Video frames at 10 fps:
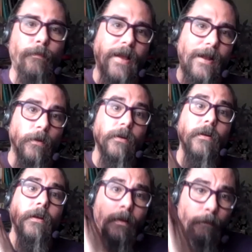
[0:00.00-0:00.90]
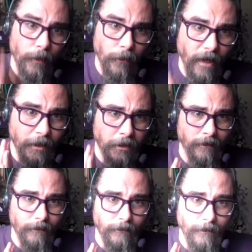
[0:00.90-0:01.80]
backward. Progression,
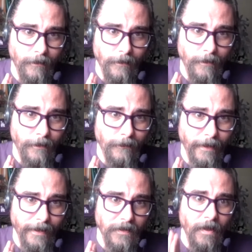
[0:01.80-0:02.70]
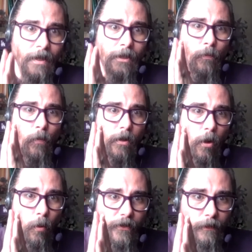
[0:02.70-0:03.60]
right? You want to
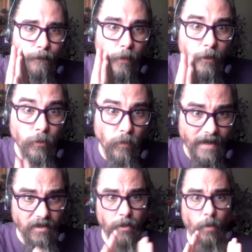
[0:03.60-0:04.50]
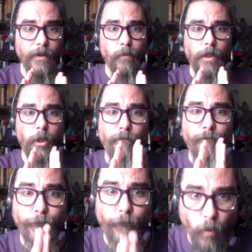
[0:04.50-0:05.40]
always progress. You always want to go
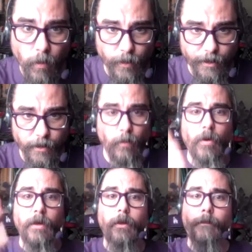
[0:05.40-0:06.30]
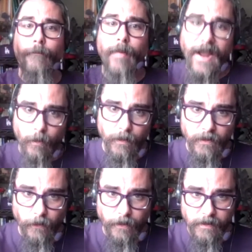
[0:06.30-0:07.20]
forward. You don't want to look backwards
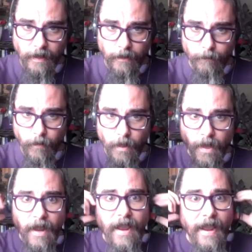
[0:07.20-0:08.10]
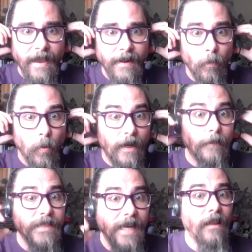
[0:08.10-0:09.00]
all the time. And what
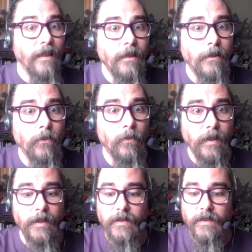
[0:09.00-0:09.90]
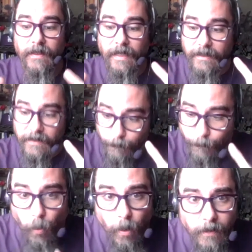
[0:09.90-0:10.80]
I'm telling you is that it's
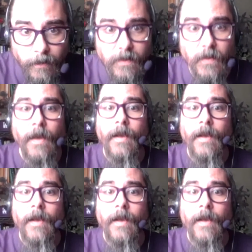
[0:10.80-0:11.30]
important